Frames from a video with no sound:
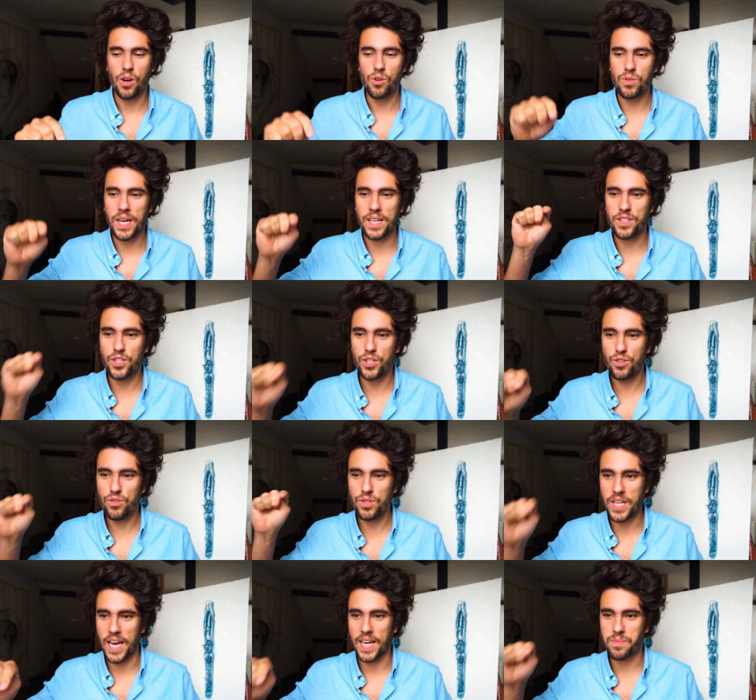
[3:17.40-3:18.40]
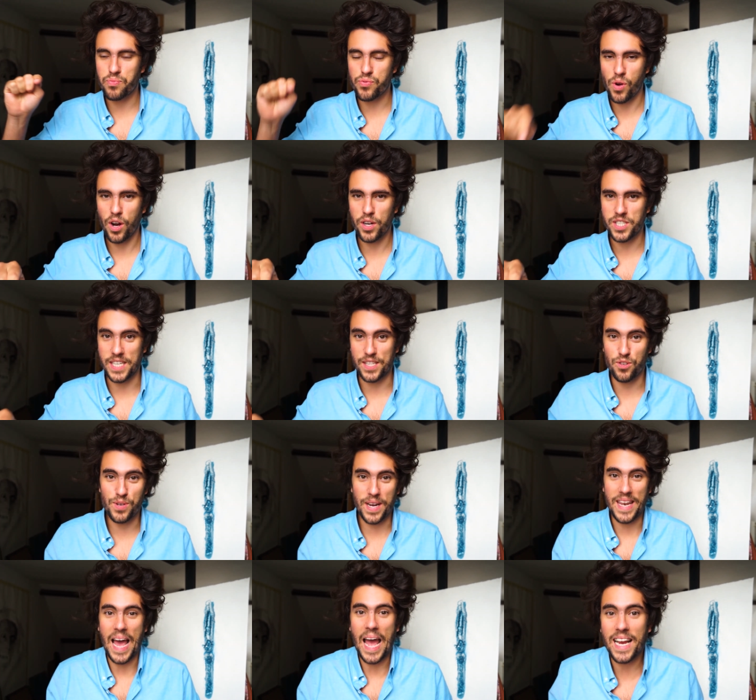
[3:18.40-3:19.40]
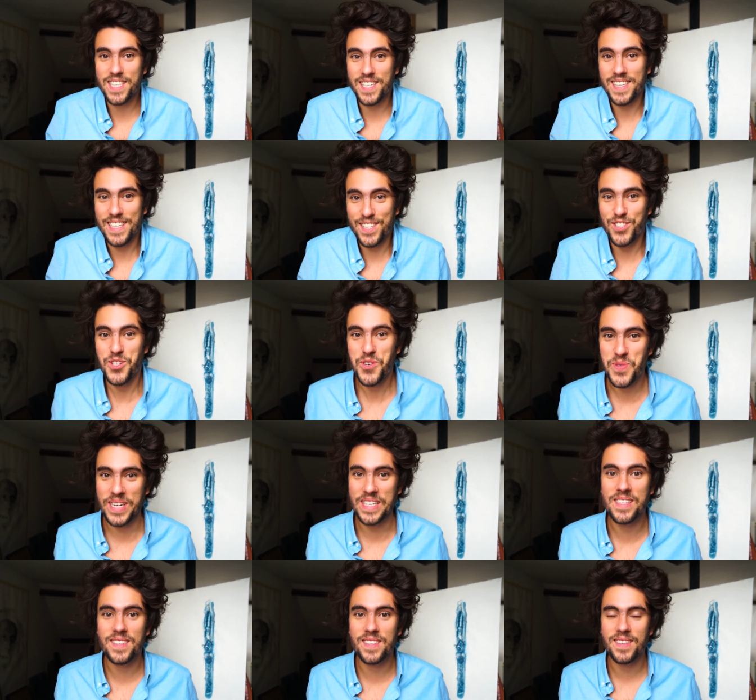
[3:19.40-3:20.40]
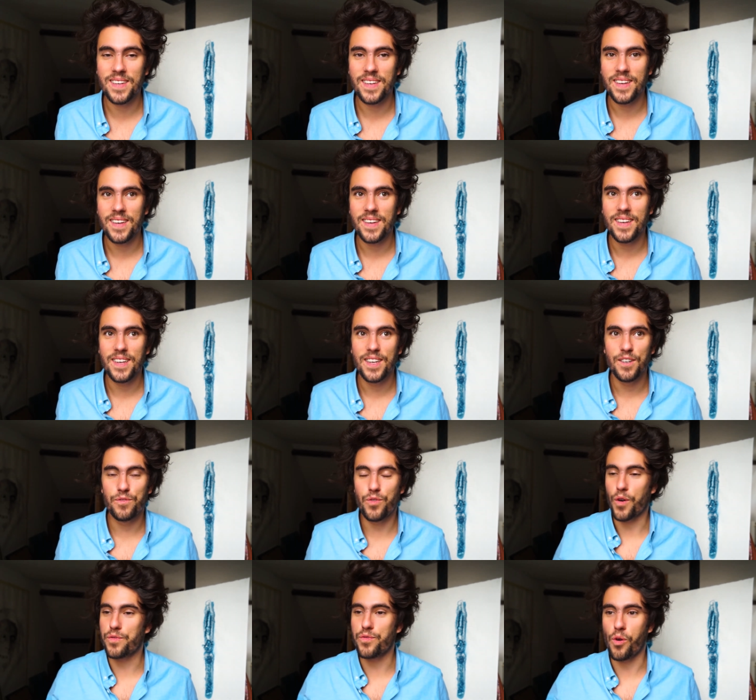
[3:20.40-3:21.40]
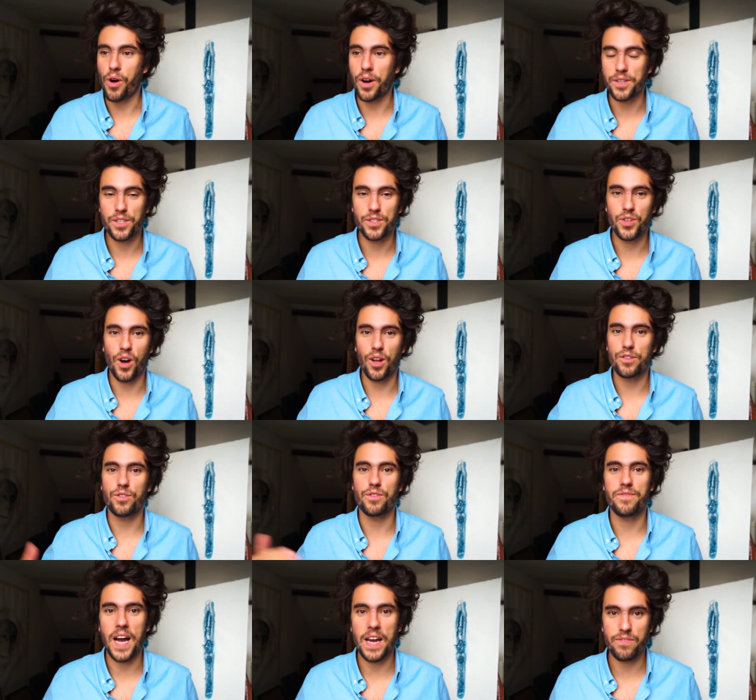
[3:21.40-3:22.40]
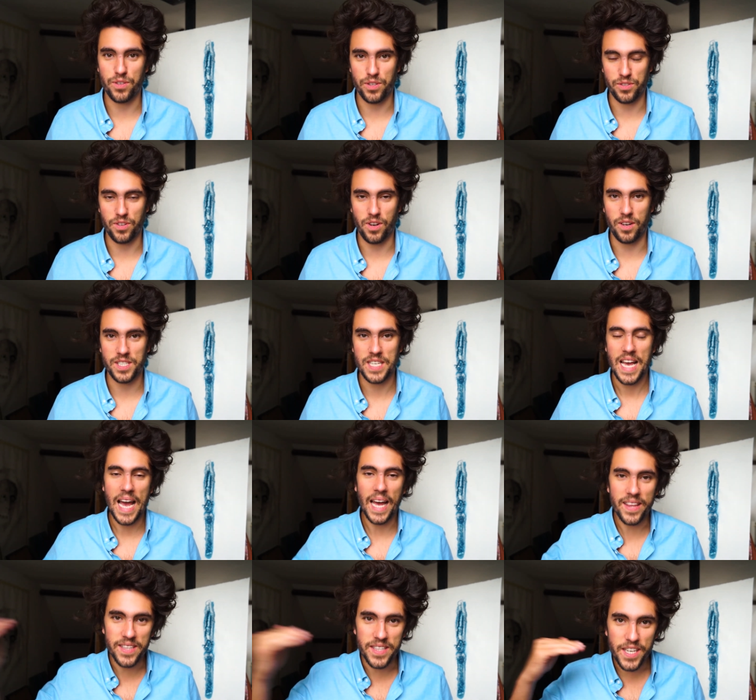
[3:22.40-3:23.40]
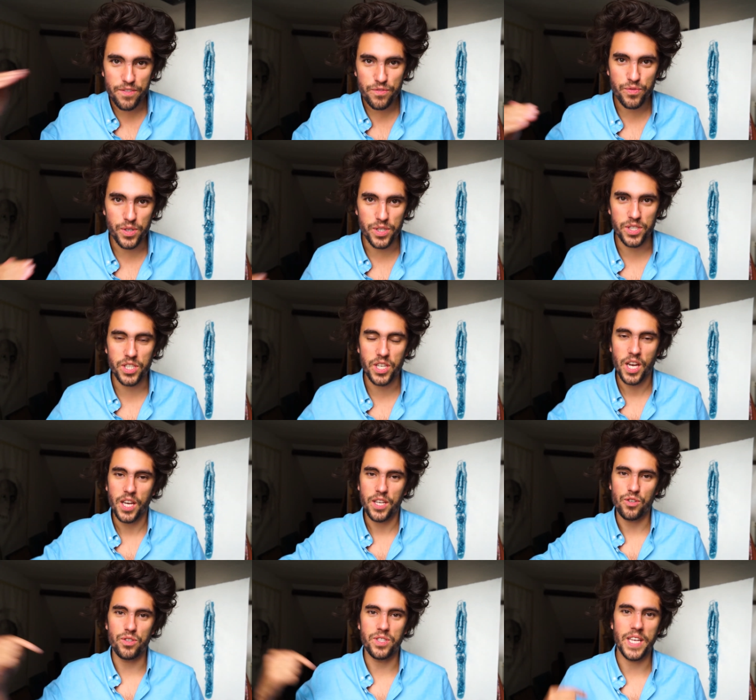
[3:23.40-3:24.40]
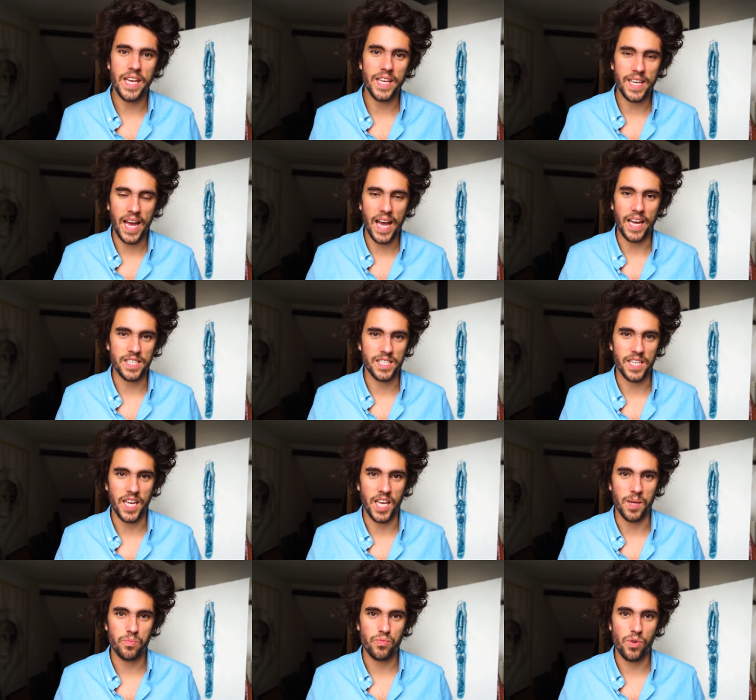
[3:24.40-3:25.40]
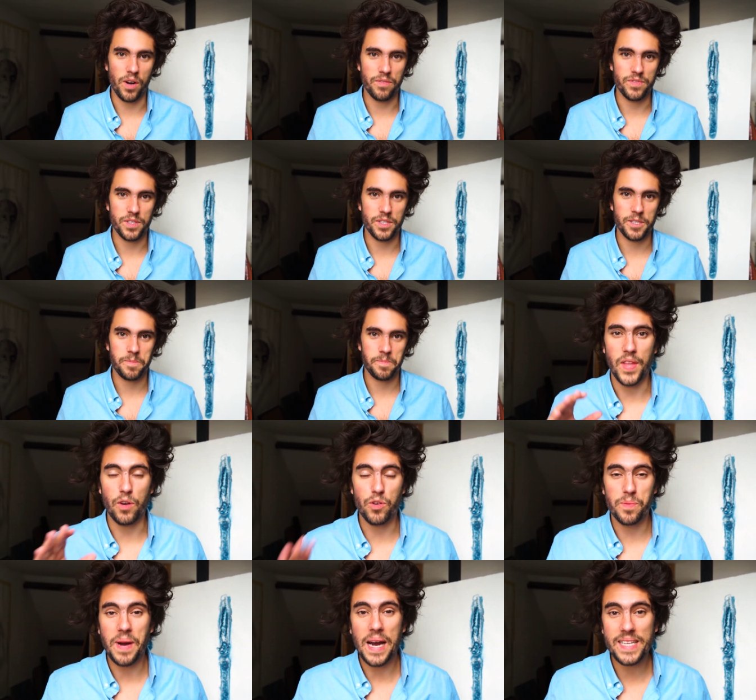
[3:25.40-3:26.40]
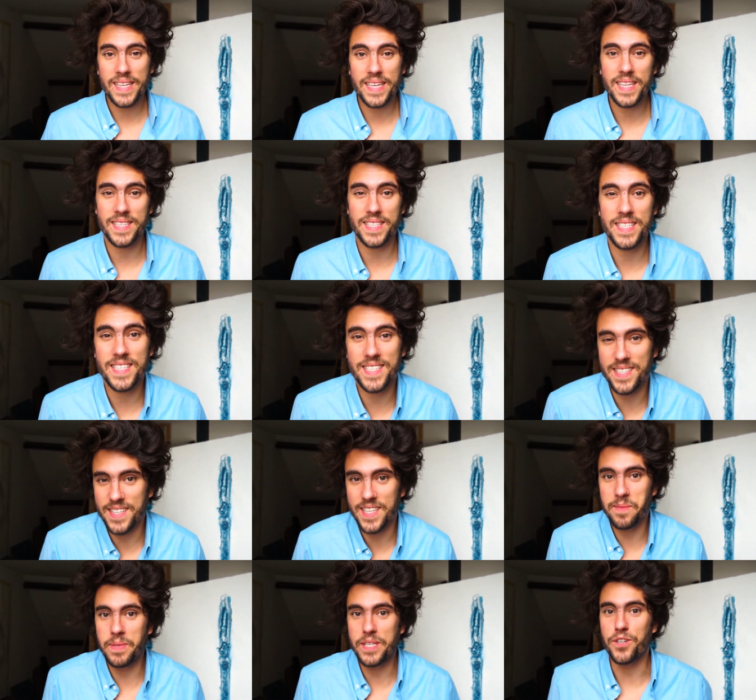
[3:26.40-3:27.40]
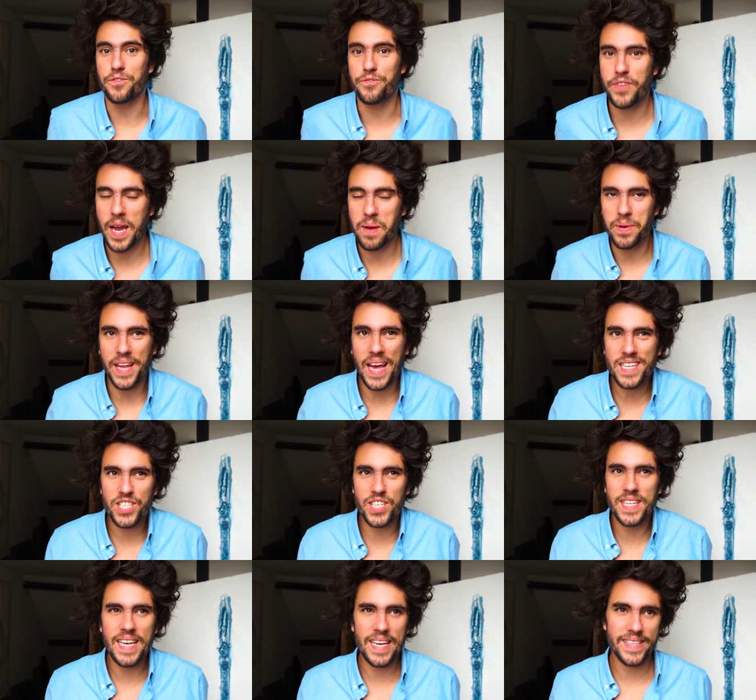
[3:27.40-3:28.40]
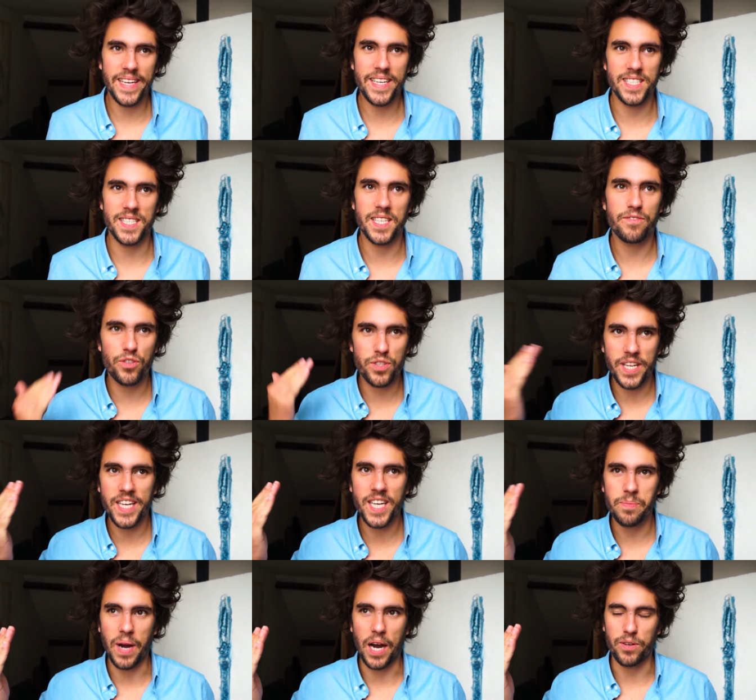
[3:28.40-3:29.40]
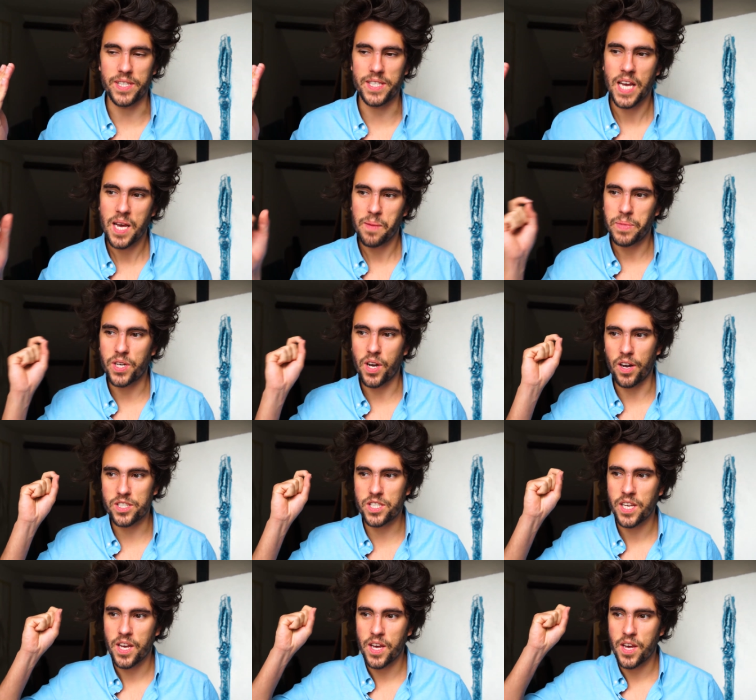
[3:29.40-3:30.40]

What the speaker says: who can do that project, who can actually do it for $400 or $500. And the difference you take as a profit. Now you might think that this is a little bit unfair, but actually it isn't if you think about it, because